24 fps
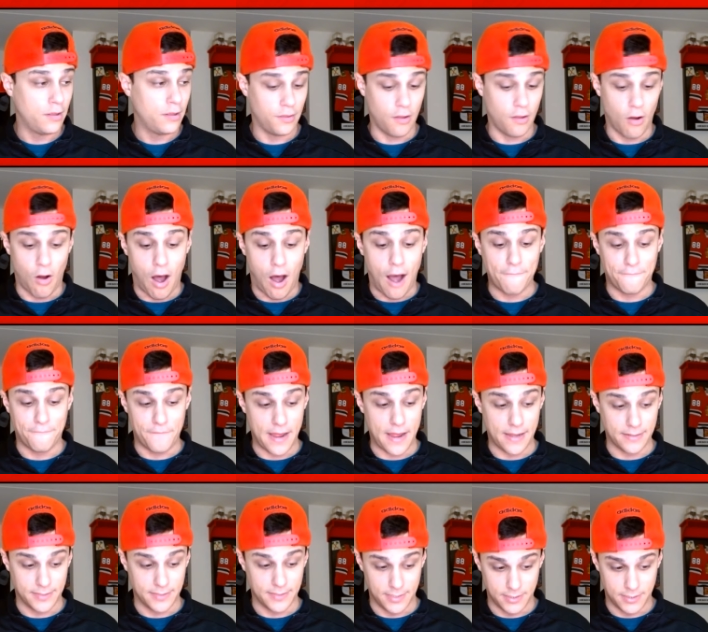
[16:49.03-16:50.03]
the
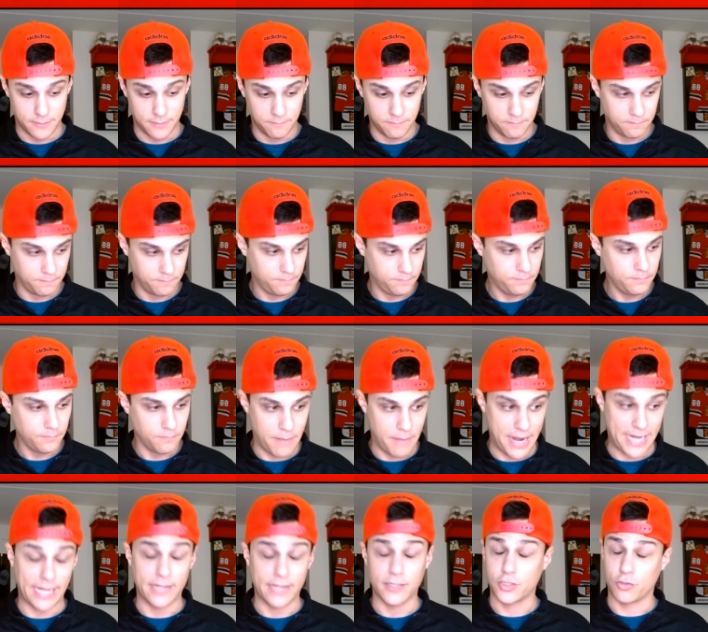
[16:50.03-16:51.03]
offense
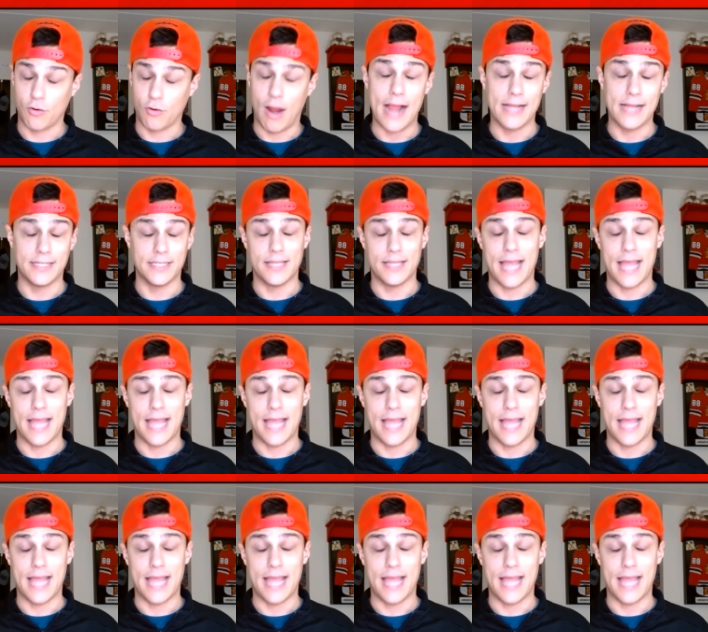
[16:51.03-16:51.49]
making strides